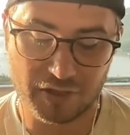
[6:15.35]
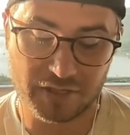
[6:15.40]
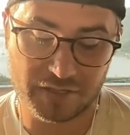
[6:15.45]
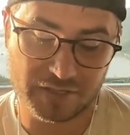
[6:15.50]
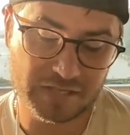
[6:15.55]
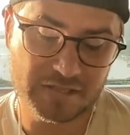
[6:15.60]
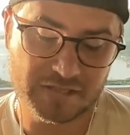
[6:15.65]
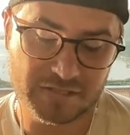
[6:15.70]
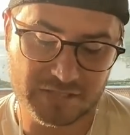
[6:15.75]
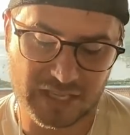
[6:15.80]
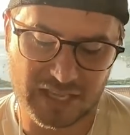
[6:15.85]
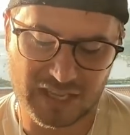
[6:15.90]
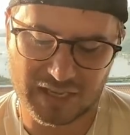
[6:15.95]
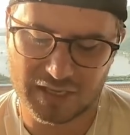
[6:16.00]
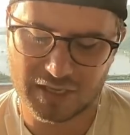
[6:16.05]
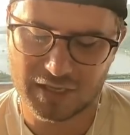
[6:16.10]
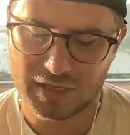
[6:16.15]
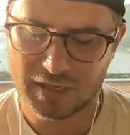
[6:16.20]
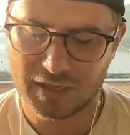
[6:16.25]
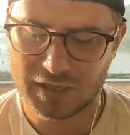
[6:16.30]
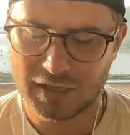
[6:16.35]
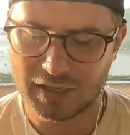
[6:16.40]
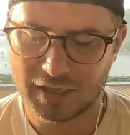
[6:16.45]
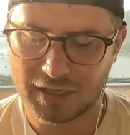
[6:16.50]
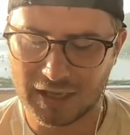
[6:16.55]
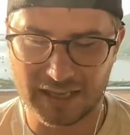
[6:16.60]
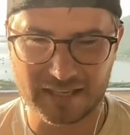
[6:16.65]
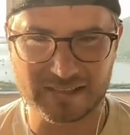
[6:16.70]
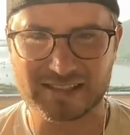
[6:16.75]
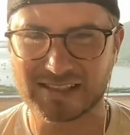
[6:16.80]
And in this deck,
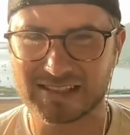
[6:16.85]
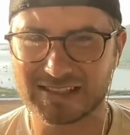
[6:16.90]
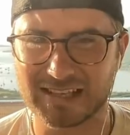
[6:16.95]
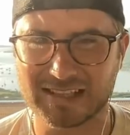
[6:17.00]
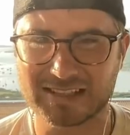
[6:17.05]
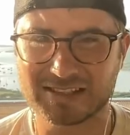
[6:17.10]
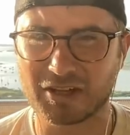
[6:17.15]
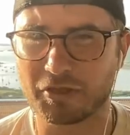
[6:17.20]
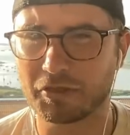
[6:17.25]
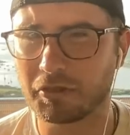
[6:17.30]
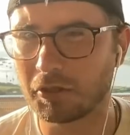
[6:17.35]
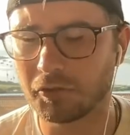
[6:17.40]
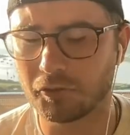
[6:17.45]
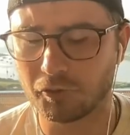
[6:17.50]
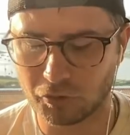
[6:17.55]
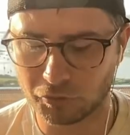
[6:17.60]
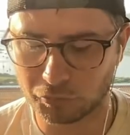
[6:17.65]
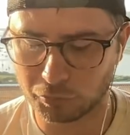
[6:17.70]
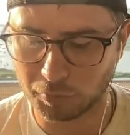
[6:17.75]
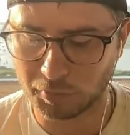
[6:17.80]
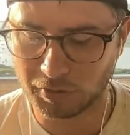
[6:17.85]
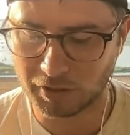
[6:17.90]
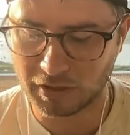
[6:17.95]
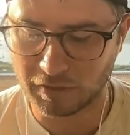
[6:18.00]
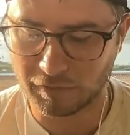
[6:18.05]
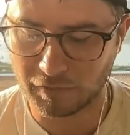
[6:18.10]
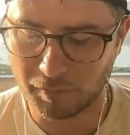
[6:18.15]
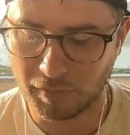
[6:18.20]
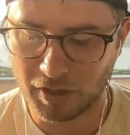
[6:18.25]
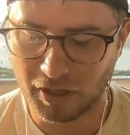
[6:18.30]
hexes next to Thunderers would be
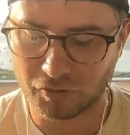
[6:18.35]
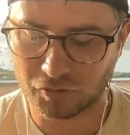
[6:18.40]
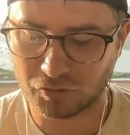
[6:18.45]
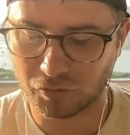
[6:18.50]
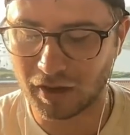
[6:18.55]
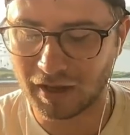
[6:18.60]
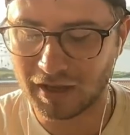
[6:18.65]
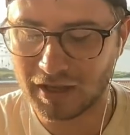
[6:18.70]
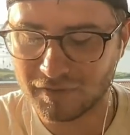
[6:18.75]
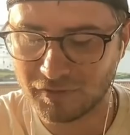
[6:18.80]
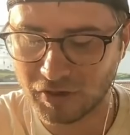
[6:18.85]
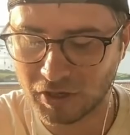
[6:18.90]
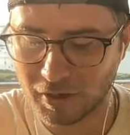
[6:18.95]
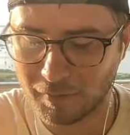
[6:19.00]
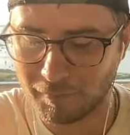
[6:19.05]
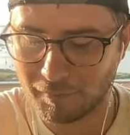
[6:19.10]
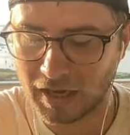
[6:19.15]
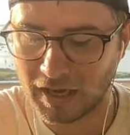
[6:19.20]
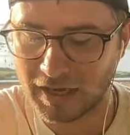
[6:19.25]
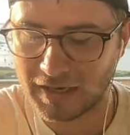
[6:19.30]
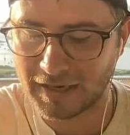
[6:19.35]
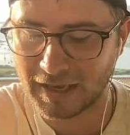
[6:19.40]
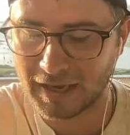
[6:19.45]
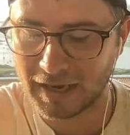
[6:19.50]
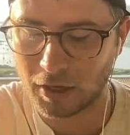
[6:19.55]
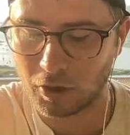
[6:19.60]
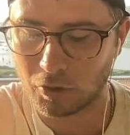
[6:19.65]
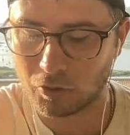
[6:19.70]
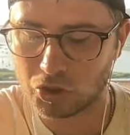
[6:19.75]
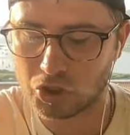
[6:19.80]
even better. So I even combined
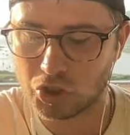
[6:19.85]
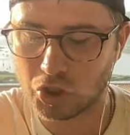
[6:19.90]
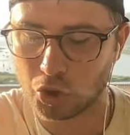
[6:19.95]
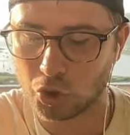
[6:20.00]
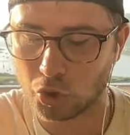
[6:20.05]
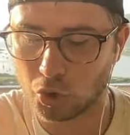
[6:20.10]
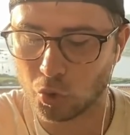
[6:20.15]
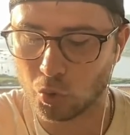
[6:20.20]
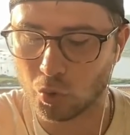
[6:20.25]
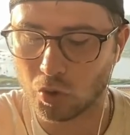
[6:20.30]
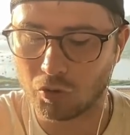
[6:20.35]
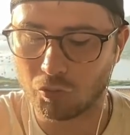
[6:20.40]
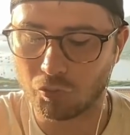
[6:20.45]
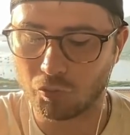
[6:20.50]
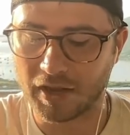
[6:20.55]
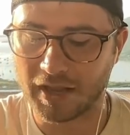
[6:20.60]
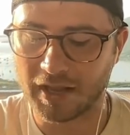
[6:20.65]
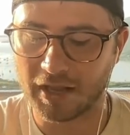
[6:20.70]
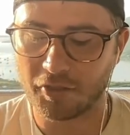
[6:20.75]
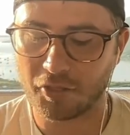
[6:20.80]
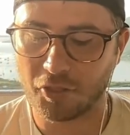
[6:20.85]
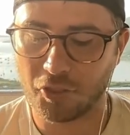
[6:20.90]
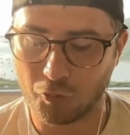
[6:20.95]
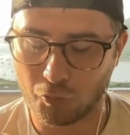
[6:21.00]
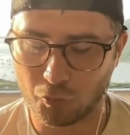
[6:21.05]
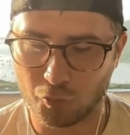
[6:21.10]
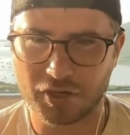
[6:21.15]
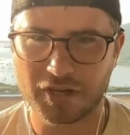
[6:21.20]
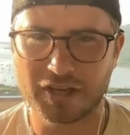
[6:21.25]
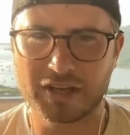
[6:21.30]
out two rank
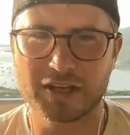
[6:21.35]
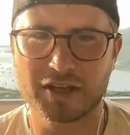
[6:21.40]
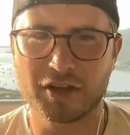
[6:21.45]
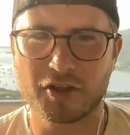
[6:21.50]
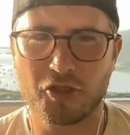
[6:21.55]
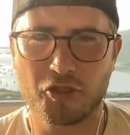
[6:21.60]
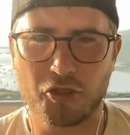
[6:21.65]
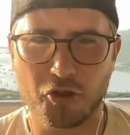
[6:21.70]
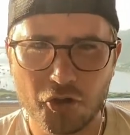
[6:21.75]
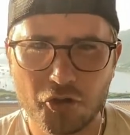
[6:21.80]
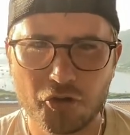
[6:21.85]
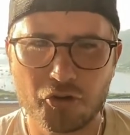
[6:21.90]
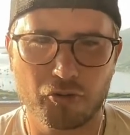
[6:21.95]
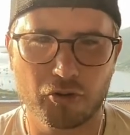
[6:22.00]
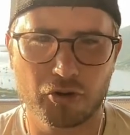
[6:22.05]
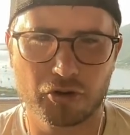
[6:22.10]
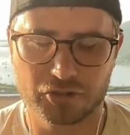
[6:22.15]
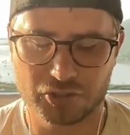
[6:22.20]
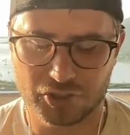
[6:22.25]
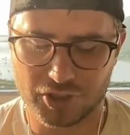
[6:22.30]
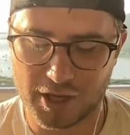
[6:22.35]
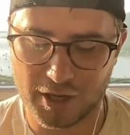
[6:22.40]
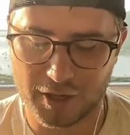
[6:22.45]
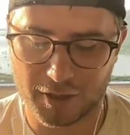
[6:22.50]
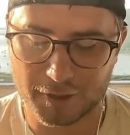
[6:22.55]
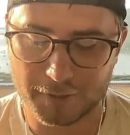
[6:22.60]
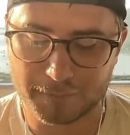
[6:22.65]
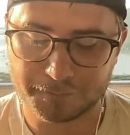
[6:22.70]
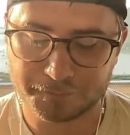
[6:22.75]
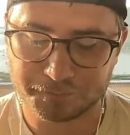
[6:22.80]
3 Thunderers
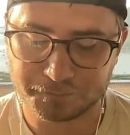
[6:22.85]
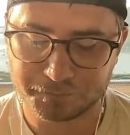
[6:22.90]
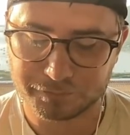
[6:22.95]
there